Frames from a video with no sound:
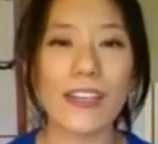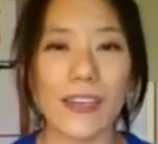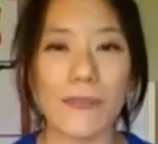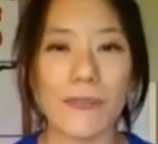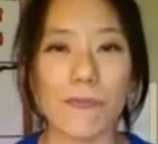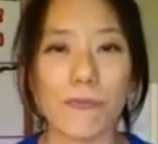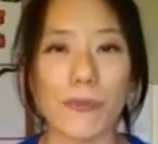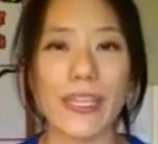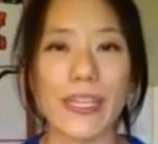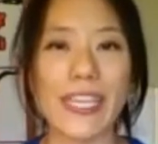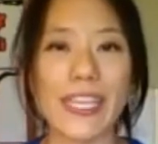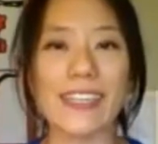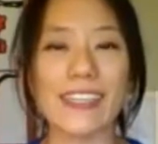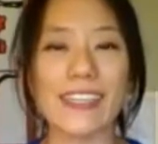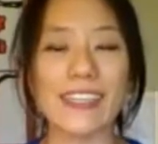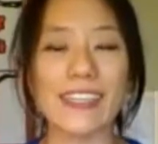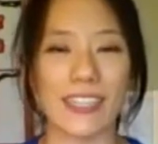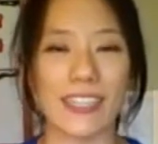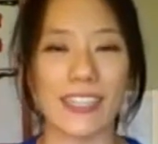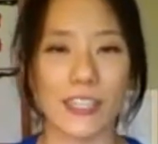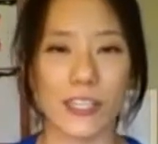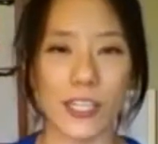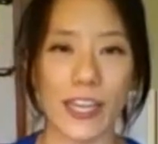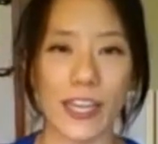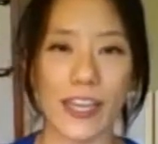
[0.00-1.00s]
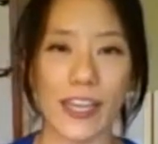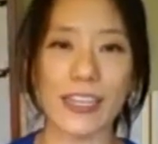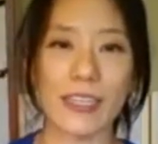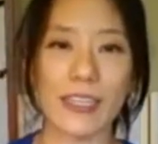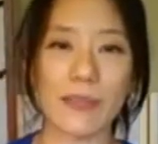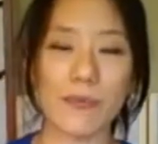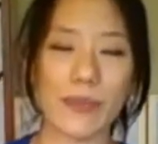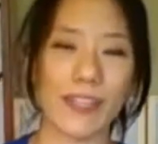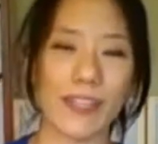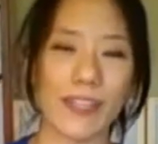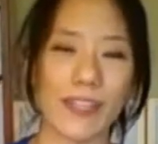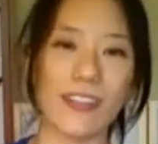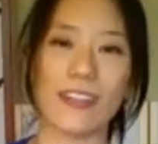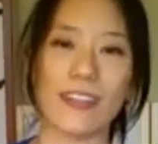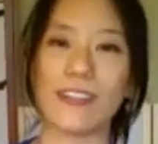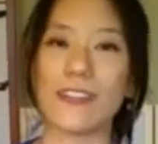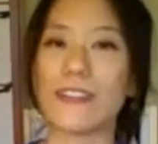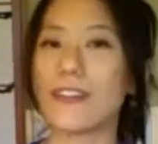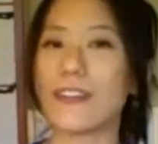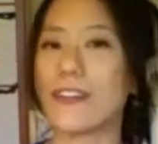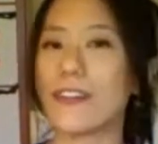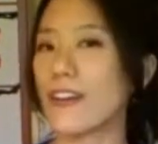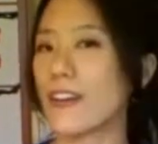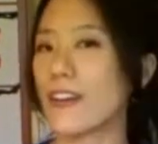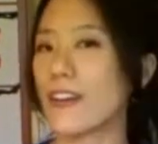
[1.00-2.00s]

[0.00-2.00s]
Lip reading: and beat the jade pillow.